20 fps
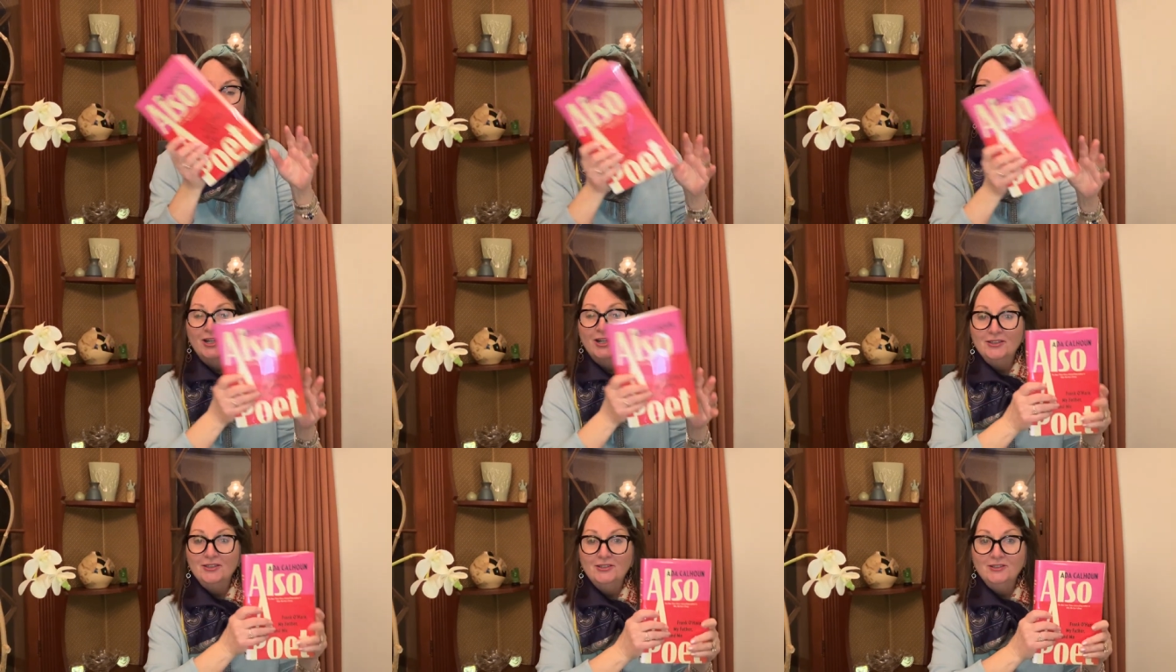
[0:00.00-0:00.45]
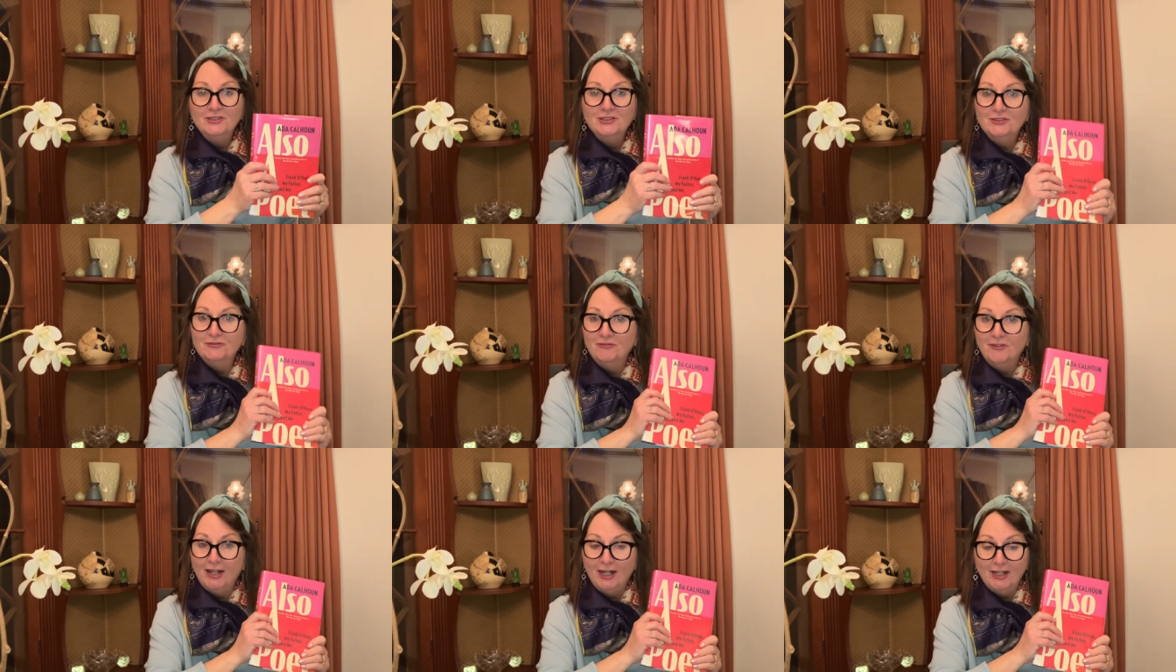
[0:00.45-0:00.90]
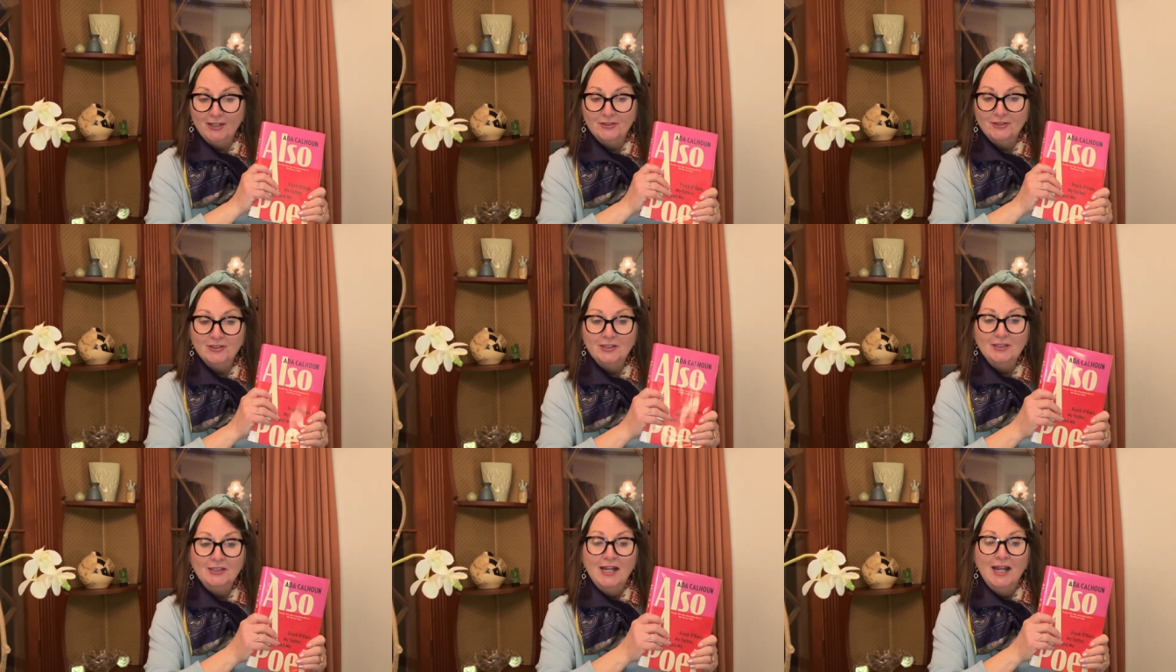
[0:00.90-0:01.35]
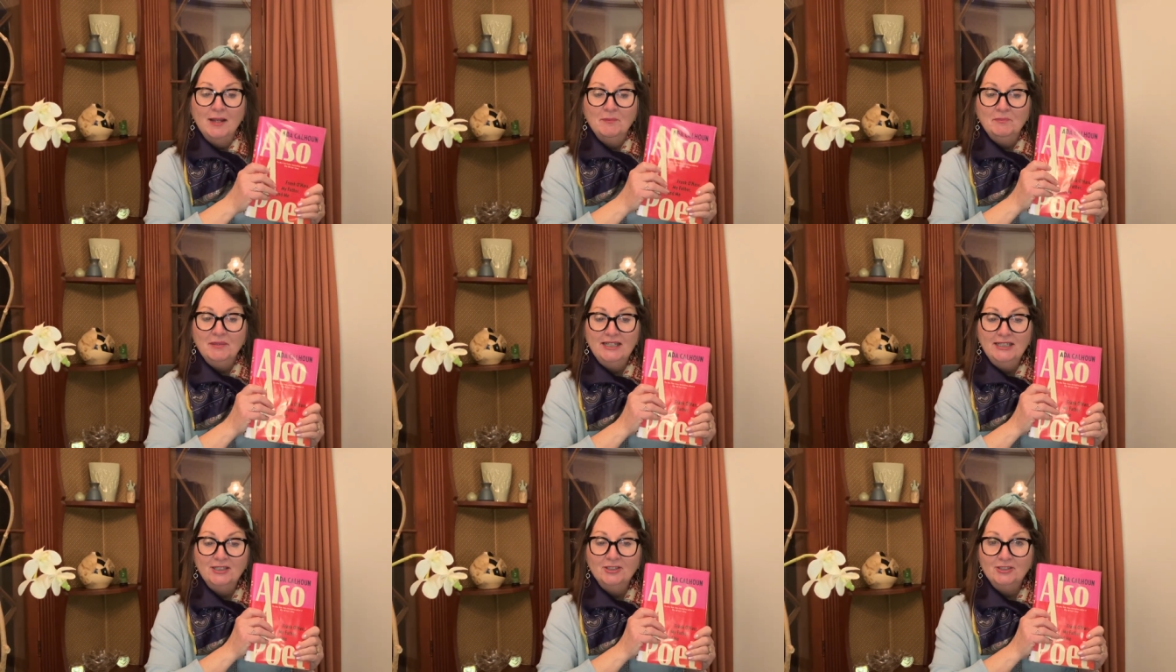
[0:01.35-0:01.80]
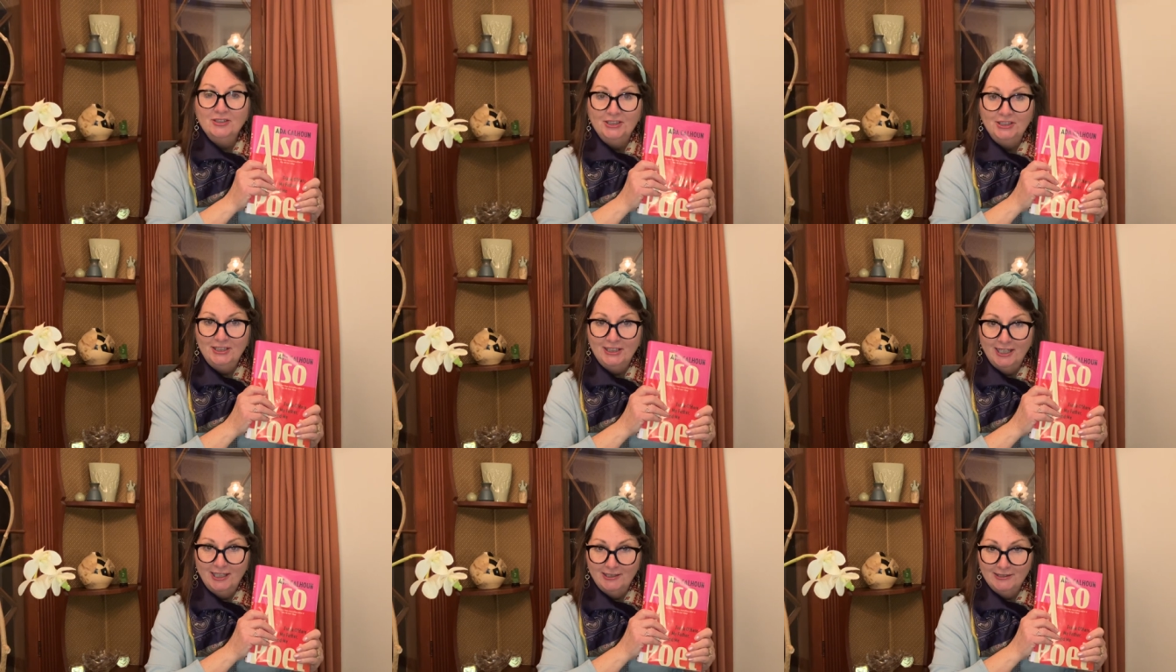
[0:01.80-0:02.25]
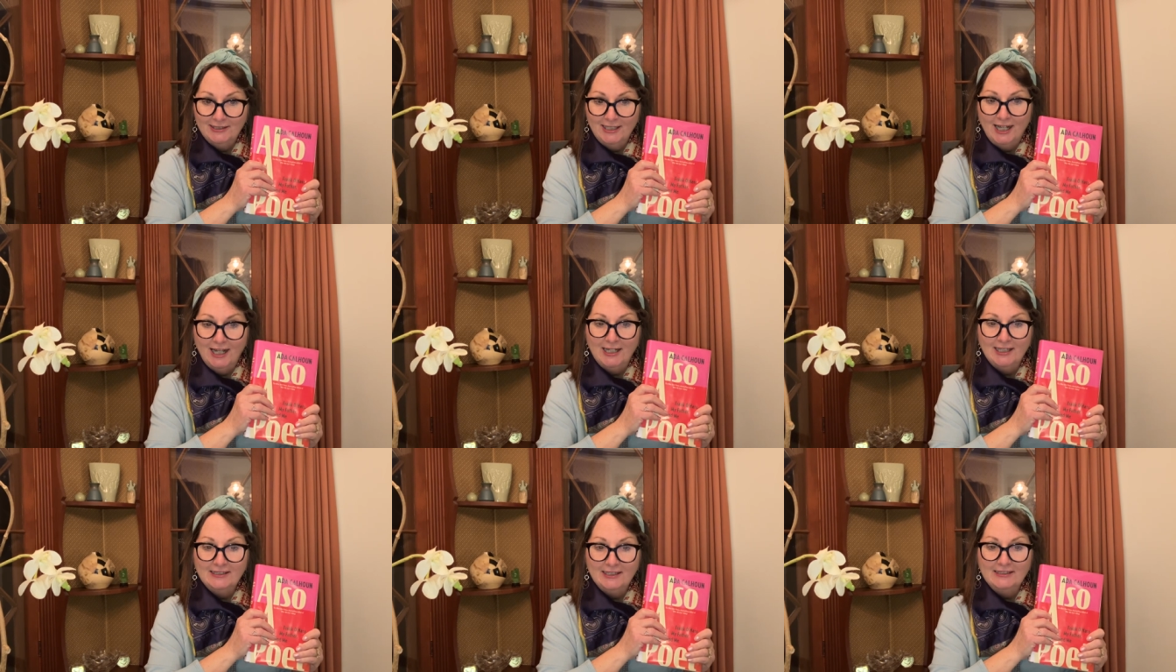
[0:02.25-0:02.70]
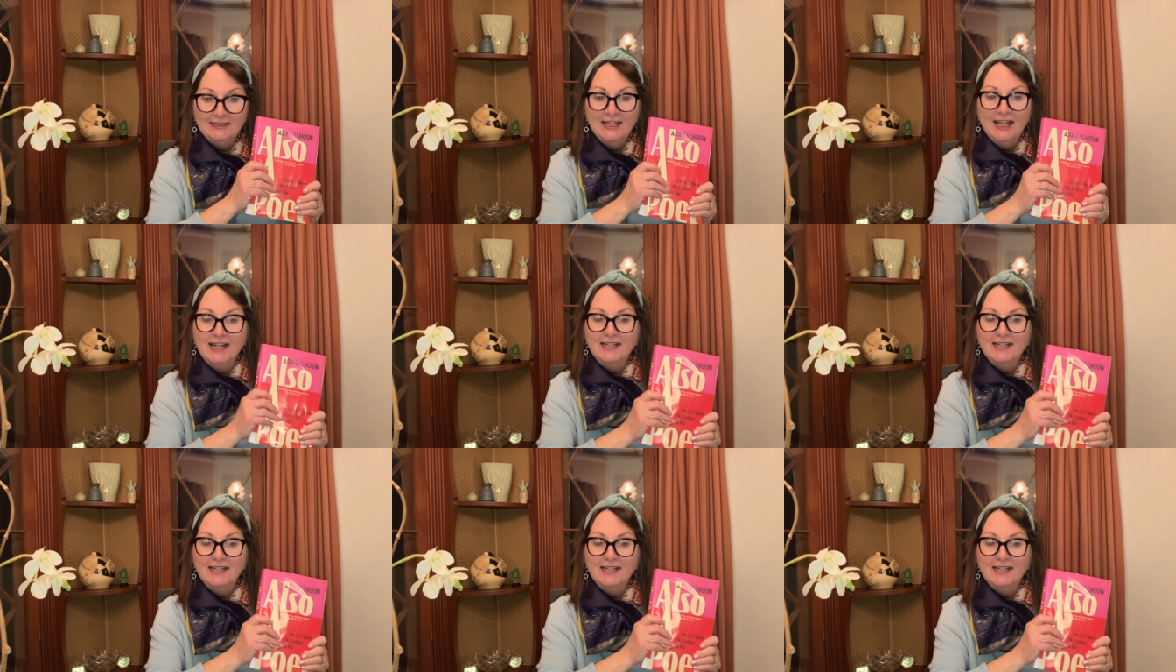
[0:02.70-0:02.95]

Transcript: The author's father, Peter Schjeldahl,